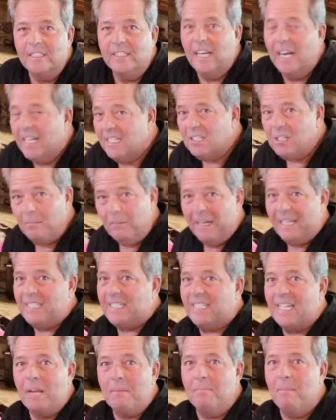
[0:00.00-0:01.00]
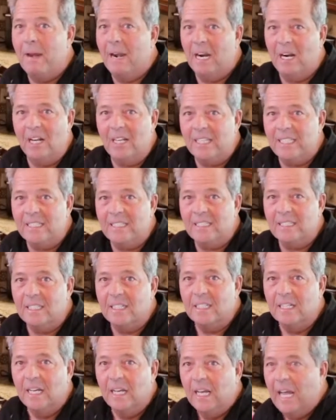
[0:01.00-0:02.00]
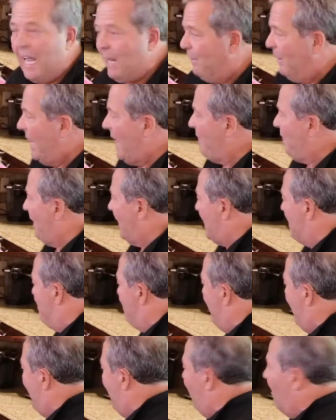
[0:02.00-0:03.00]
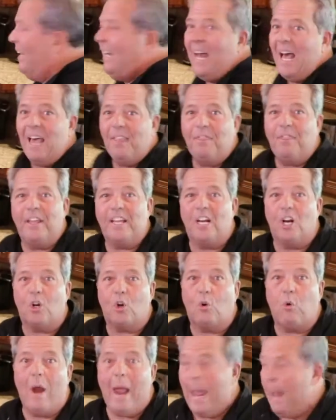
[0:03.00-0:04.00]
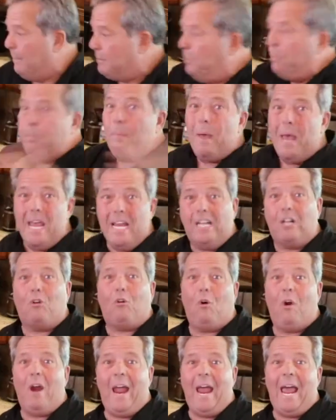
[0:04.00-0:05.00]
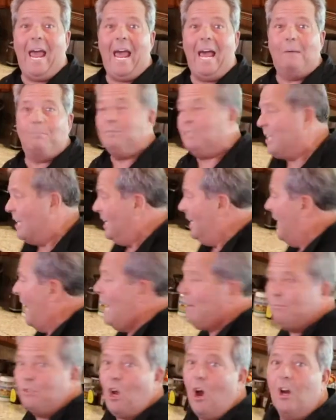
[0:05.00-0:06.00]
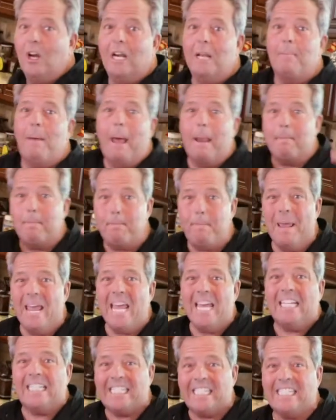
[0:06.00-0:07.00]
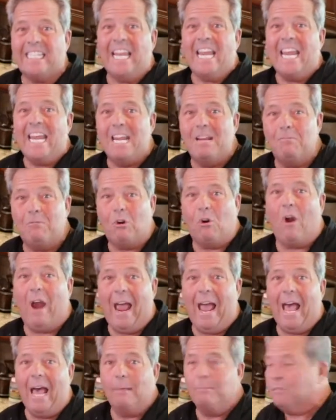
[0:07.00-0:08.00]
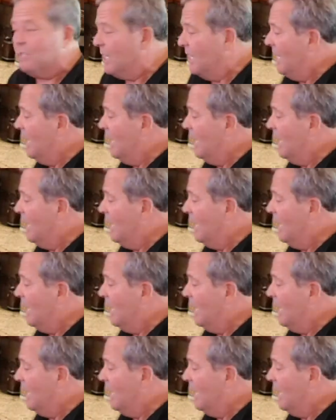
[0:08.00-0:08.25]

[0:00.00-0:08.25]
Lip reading: Did somebody say Maryland? Hey, when I think of Maryland, I think of crabs, big crabs. I'm talking about big steamed crabs.